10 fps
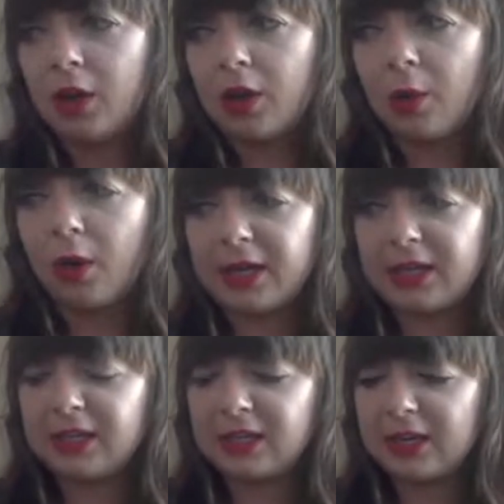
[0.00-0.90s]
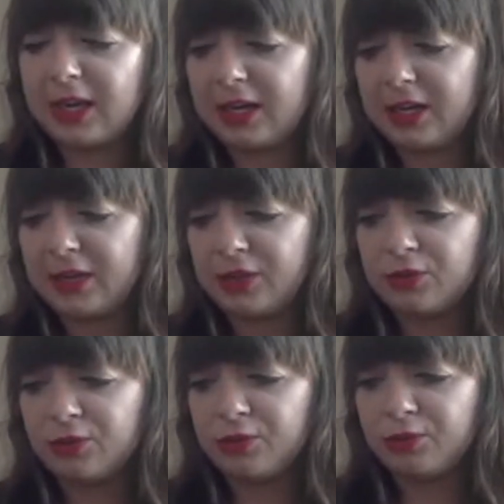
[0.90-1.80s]
quite
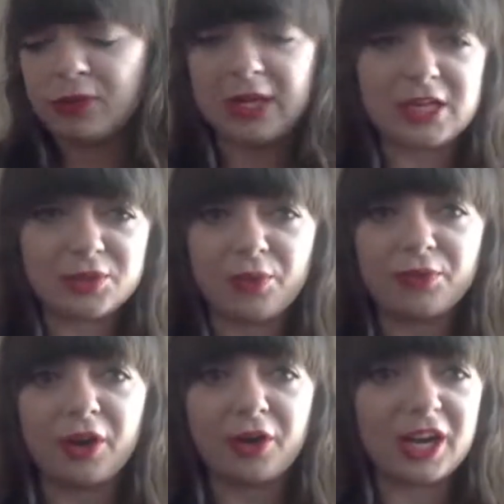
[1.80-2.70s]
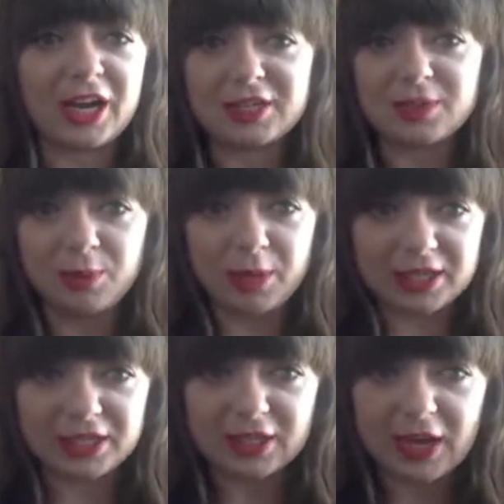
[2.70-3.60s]
tricky, sort of very anatomy
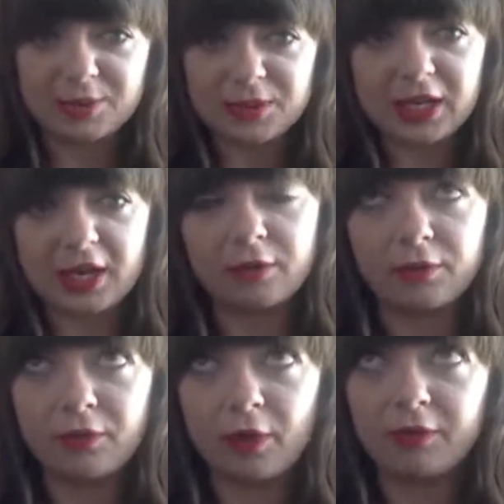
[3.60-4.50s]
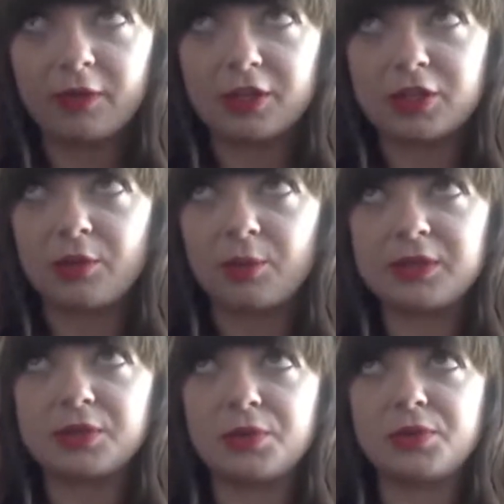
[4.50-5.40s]
based exams at the end of our first year of
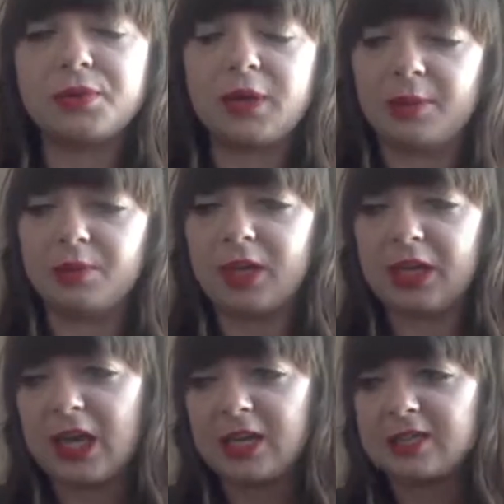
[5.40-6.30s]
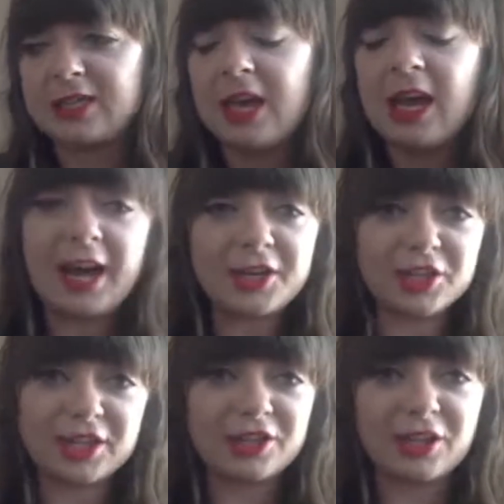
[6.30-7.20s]
med school at King's.
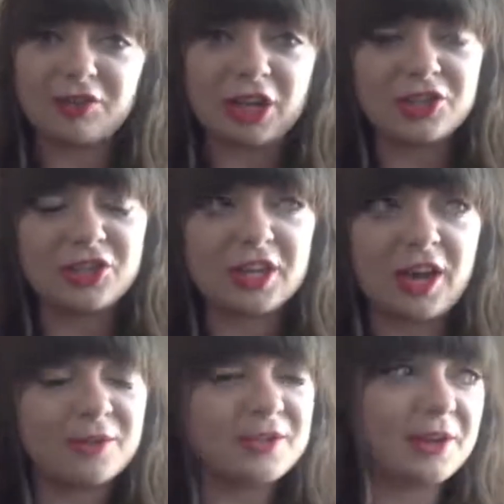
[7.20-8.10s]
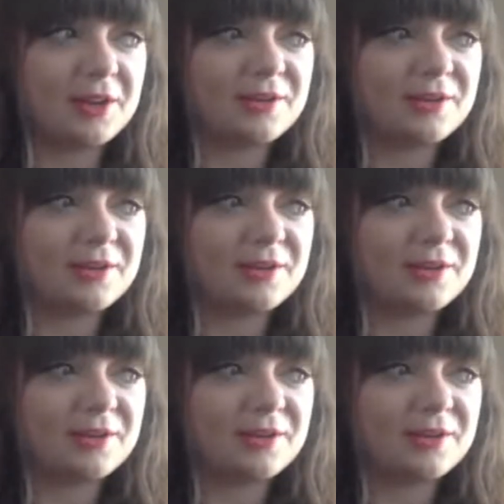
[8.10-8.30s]
Actually, they've changed it now, so